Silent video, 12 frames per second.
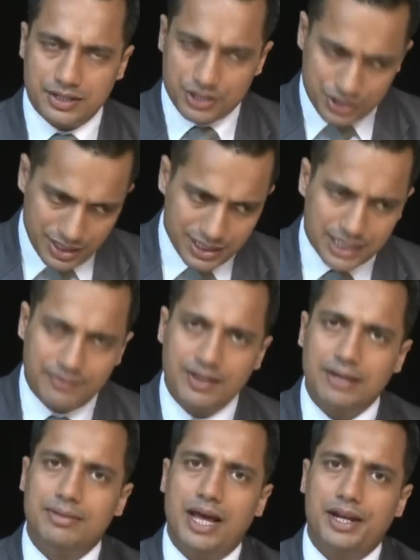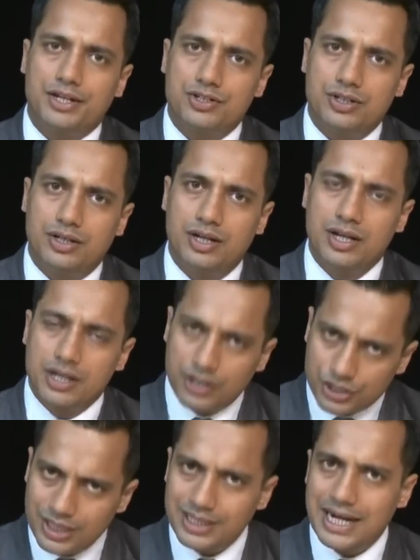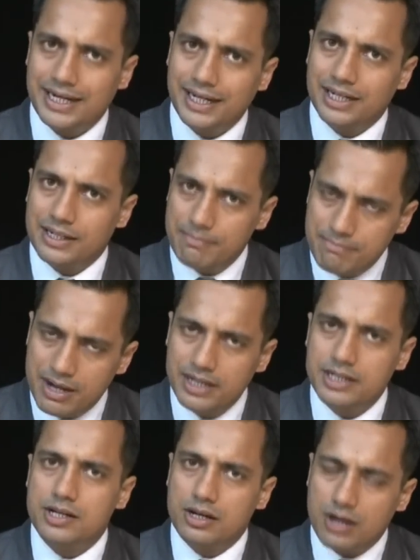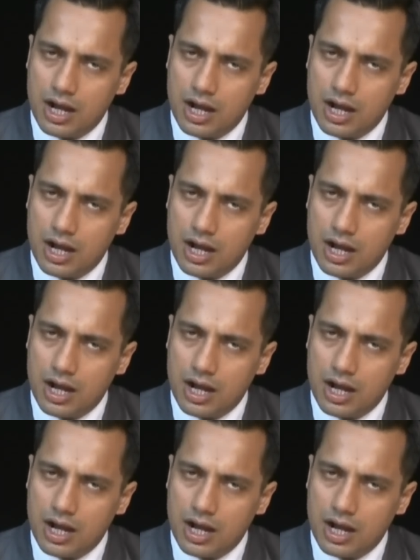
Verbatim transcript: Krishna is giving him direction. Krishna is acting as a mentor,